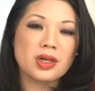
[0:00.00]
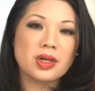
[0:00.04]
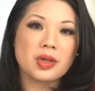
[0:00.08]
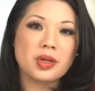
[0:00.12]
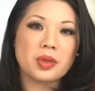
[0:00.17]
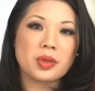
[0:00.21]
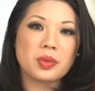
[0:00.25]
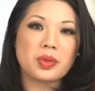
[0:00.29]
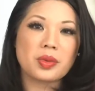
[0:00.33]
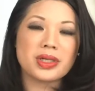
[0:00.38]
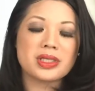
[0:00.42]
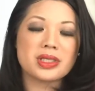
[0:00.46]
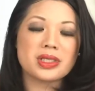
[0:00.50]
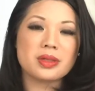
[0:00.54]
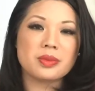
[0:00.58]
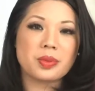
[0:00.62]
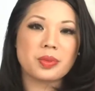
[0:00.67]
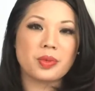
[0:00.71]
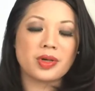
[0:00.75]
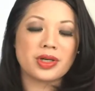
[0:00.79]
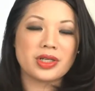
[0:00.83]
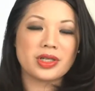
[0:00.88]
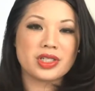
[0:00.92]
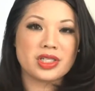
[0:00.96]
what's
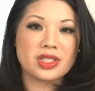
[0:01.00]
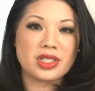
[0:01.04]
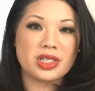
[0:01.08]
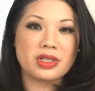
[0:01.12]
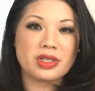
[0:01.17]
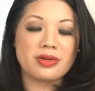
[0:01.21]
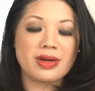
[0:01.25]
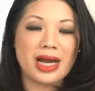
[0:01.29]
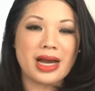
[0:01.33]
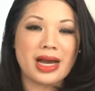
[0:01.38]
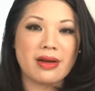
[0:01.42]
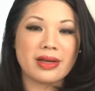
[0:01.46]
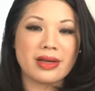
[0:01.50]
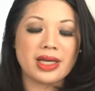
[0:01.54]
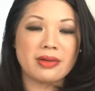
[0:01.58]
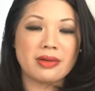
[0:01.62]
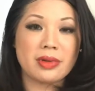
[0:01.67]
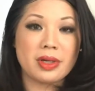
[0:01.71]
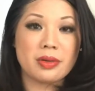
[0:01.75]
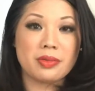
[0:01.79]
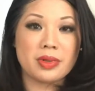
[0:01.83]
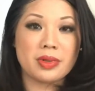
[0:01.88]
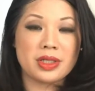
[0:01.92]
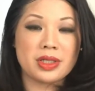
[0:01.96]
important to you how can
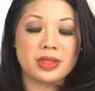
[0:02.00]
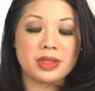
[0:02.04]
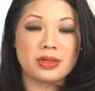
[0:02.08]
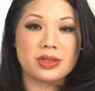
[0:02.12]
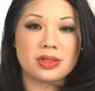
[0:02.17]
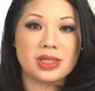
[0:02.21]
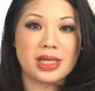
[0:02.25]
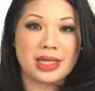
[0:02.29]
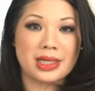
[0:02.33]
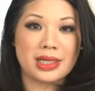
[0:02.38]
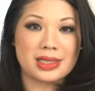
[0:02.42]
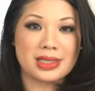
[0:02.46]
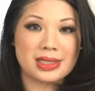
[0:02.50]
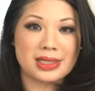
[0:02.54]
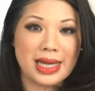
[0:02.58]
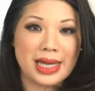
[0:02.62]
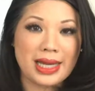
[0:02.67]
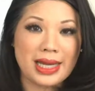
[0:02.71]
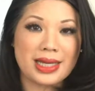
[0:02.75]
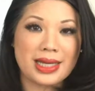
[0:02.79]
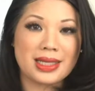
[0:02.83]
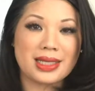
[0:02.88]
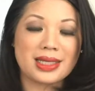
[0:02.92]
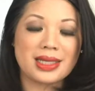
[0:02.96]
we reduce
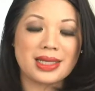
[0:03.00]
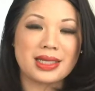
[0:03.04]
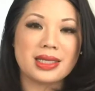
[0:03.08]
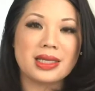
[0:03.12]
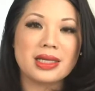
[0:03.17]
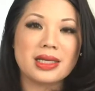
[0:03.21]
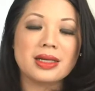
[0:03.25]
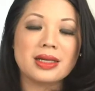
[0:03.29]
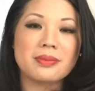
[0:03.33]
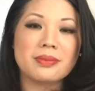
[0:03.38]
anxiety